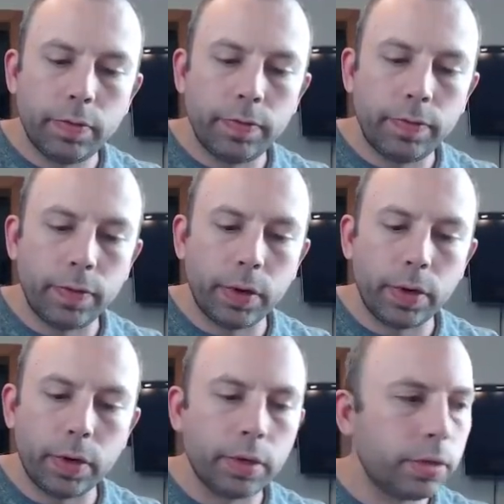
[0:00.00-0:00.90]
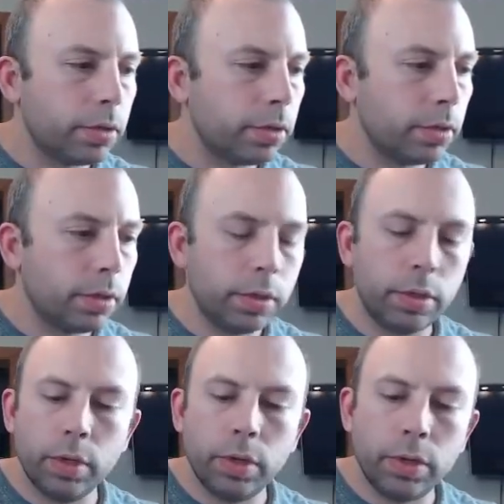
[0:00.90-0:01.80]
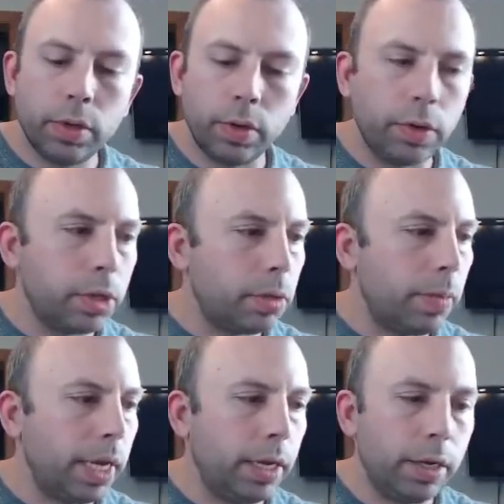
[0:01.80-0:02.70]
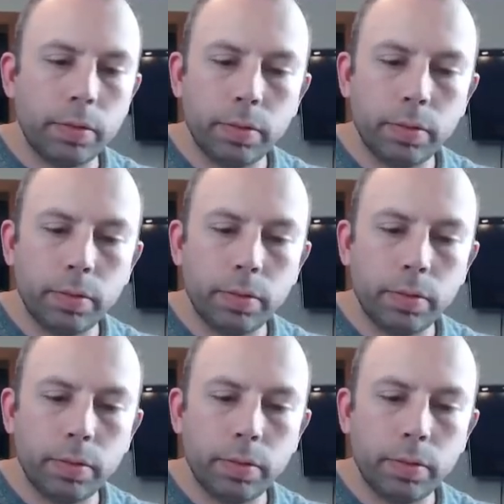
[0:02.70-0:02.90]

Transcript: fur or his mane.